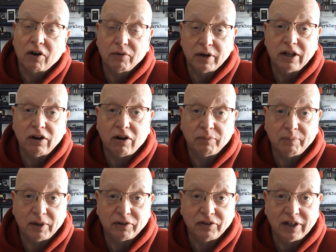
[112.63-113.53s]
It's
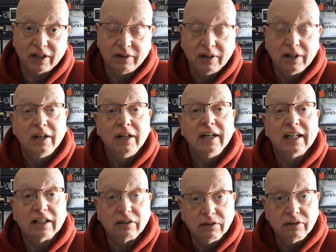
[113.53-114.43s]
already all built in,
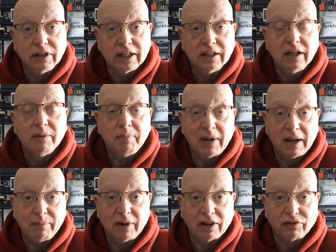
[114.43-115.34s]

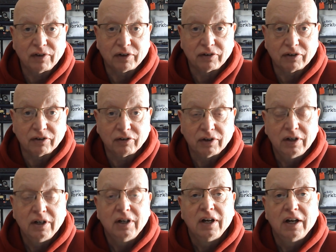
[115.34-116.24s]
including bandpass
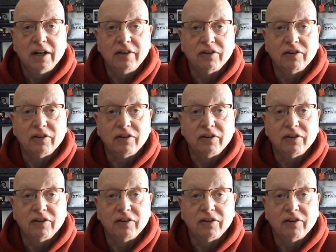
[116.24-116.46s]
filters.